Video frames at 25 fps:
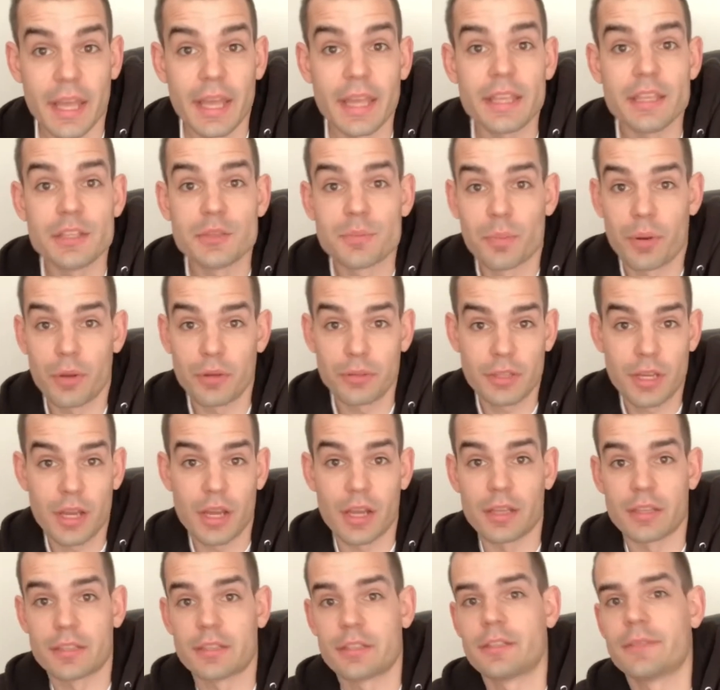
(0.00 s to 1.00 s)

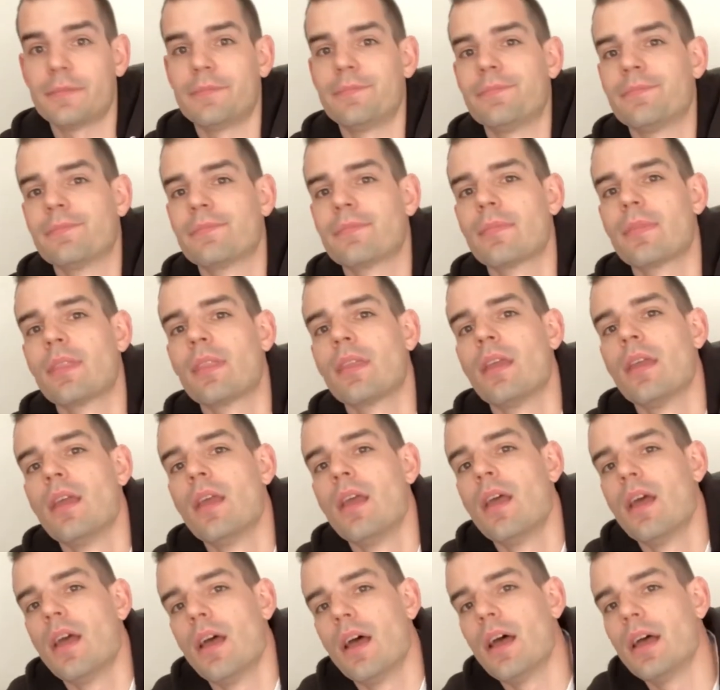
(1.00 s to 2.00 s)
podcast.
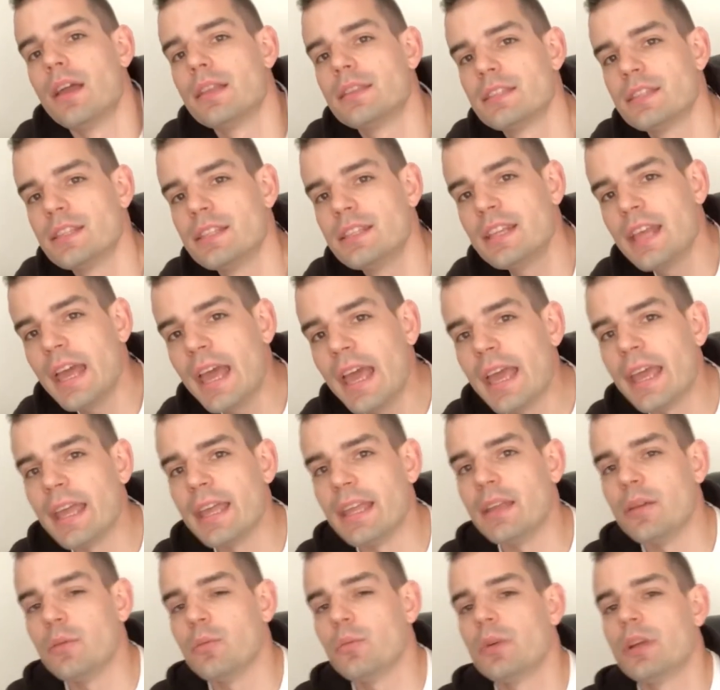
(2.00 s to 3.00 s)

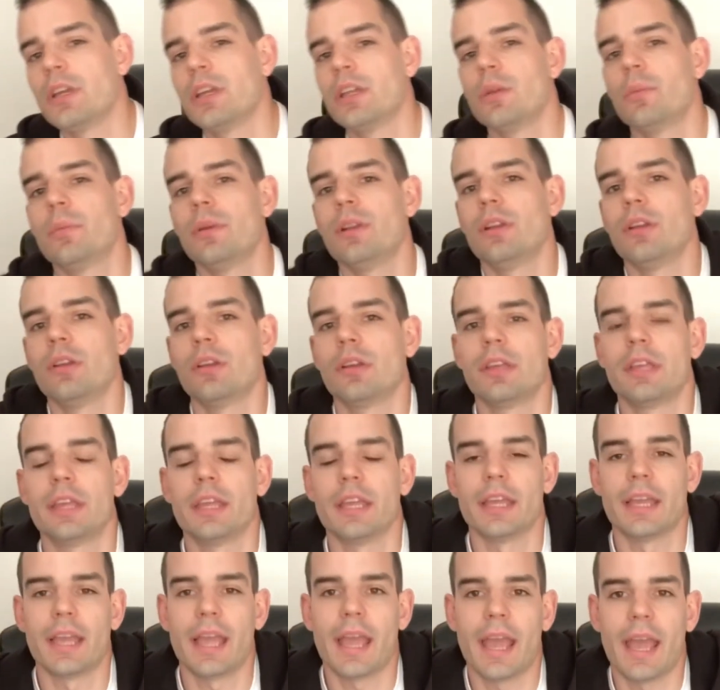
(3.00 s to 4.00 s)
Today we're going to be
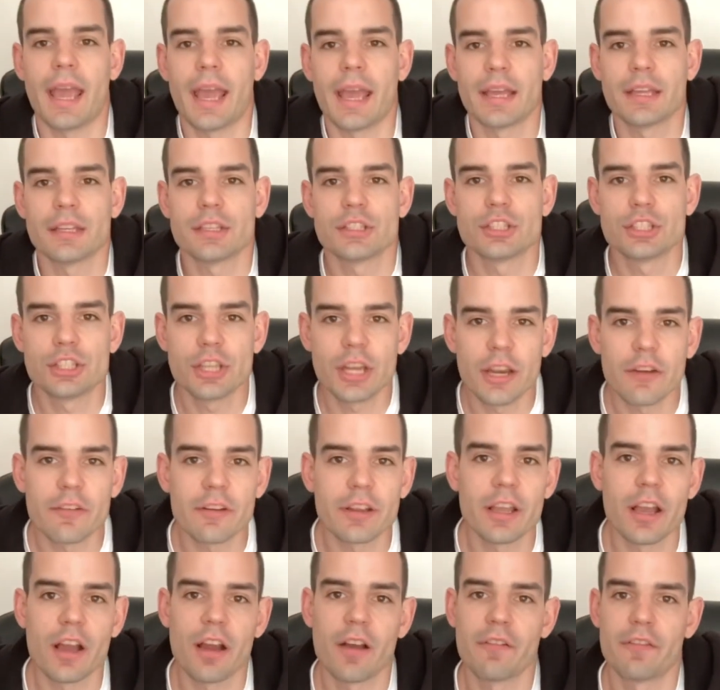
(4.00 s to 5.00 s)
looking at
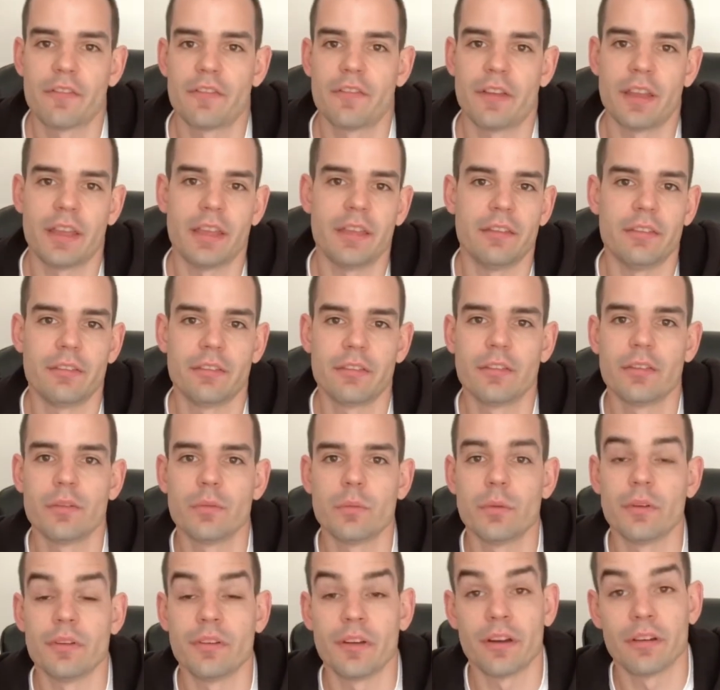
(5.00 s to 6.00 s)
sharing our faith
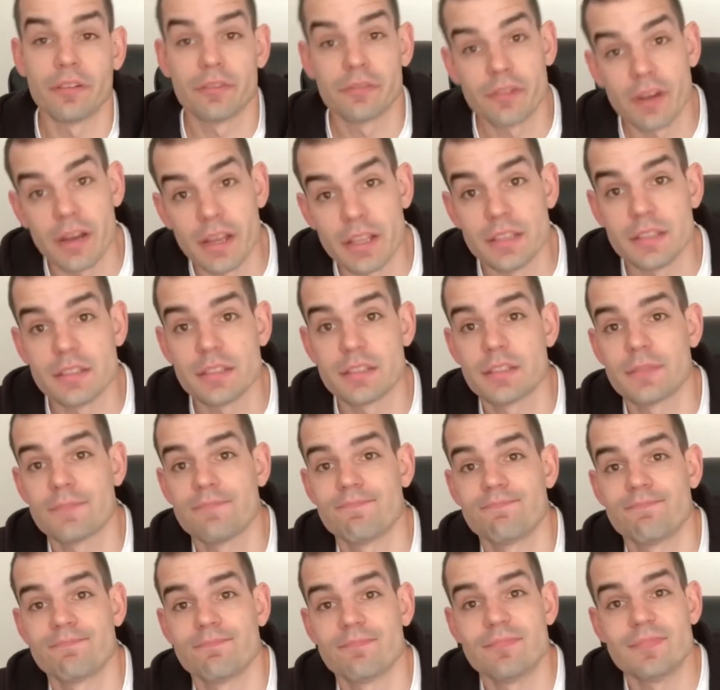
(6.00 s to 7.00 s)
with our friends.
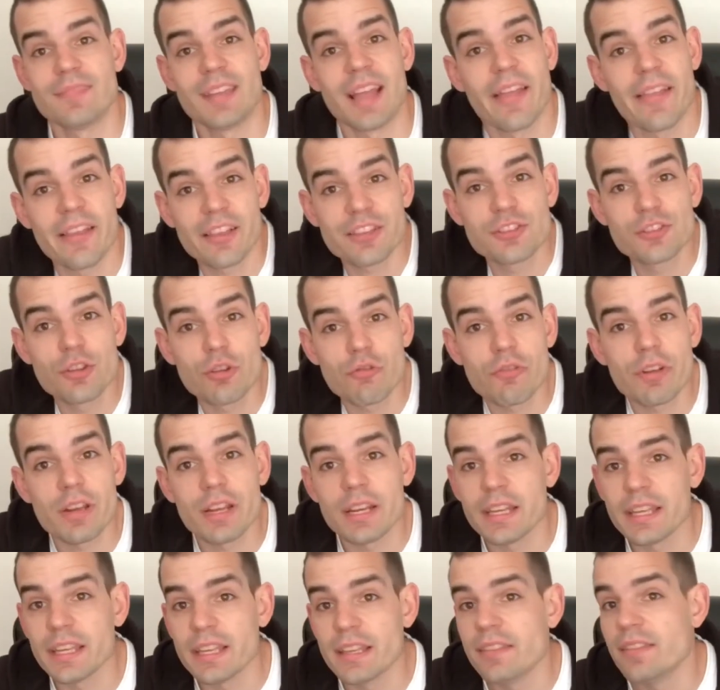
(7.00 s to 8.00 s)
Now, that's not
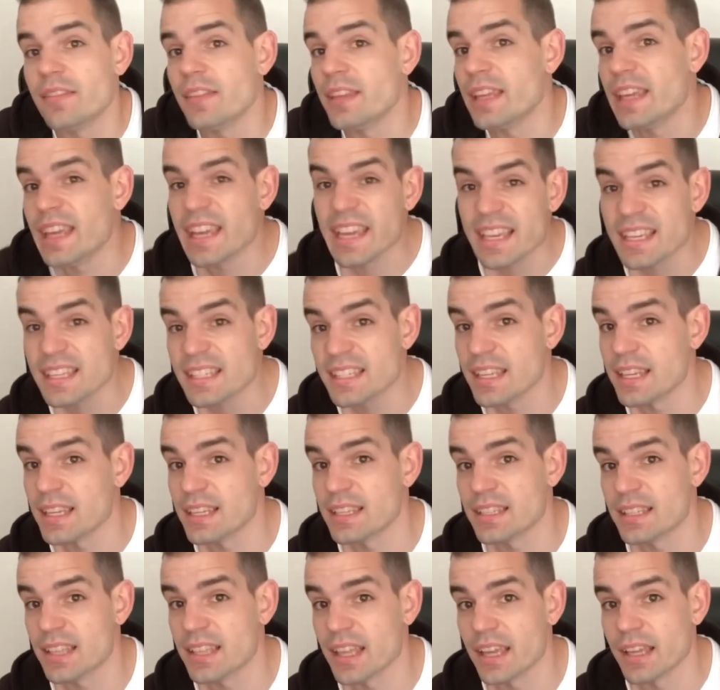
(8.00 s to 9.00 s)
really the
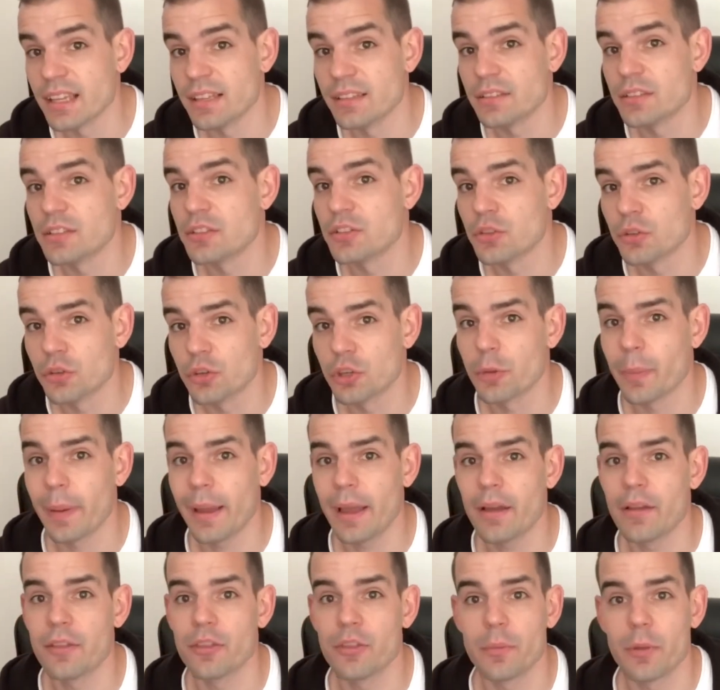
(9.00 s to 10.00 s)
easiest thing to talk about
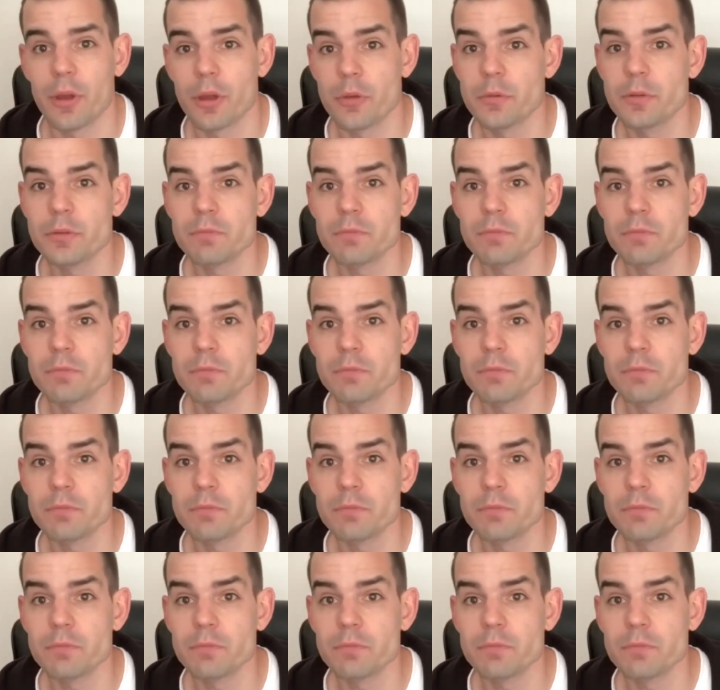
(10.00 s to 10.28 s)
at the moment,